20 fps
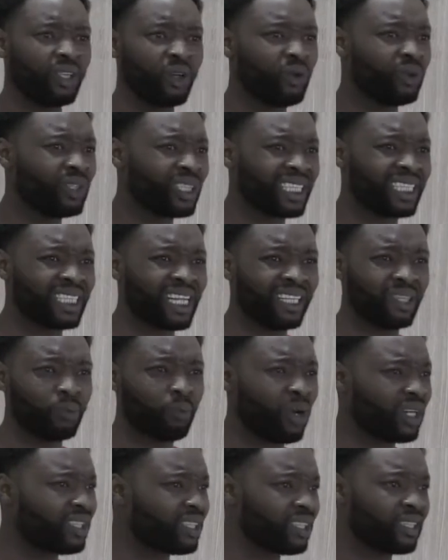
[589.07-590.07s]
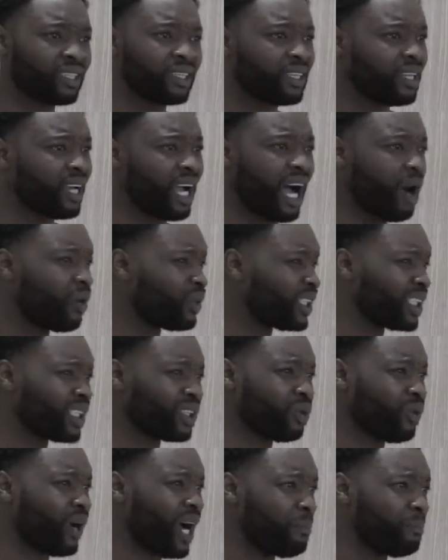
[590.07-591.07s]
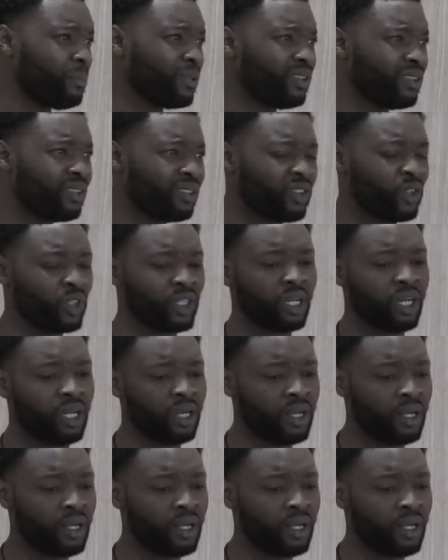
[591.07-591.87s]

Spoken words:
I don't understand how this has all happened, because